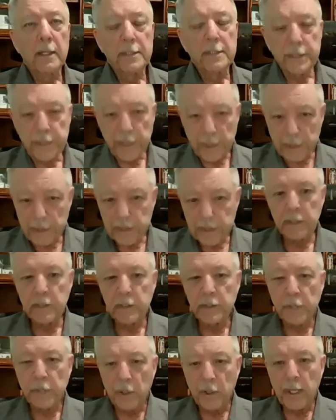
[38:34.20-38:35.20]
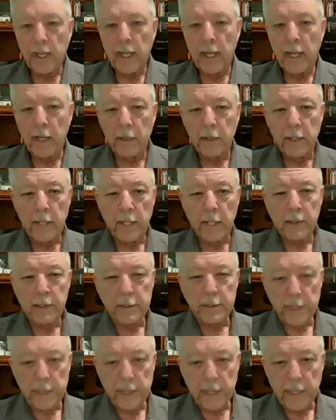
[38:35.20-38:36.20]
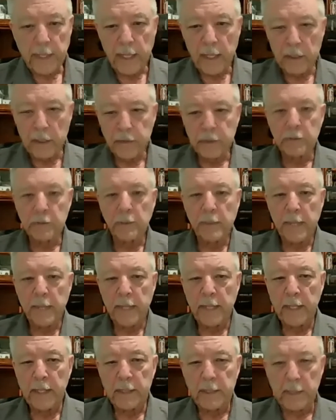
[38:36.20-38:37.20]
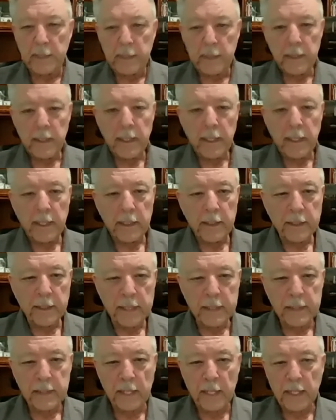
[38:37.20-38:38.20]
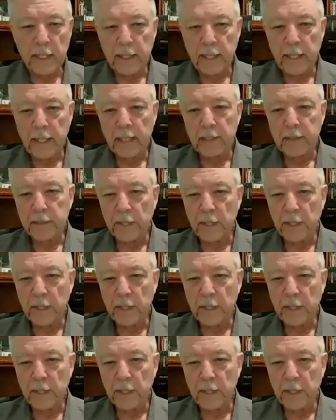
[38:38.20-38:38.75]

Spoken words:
citizen turnout at the city council meetings and things like that.